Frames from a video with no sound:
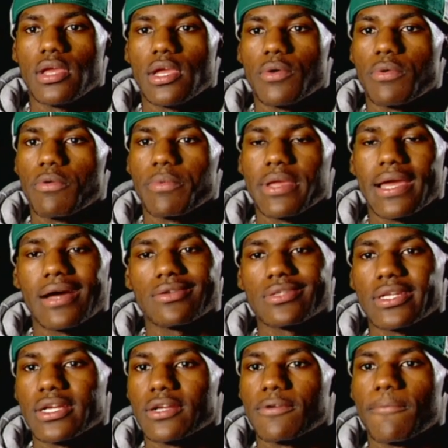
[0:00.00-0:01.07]
And when we out
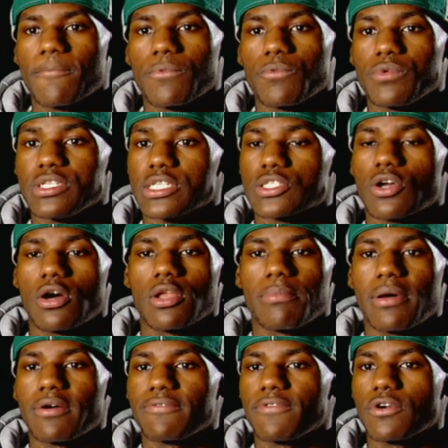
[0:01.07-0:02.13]
there, we just all
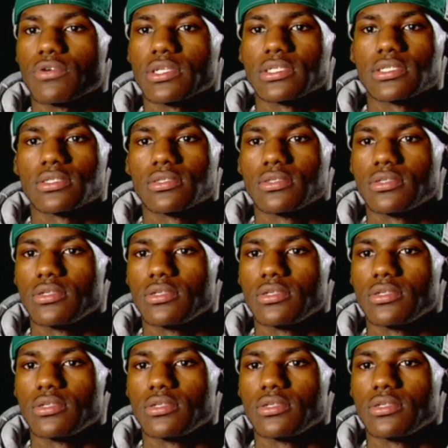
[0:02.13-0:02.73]
about focus.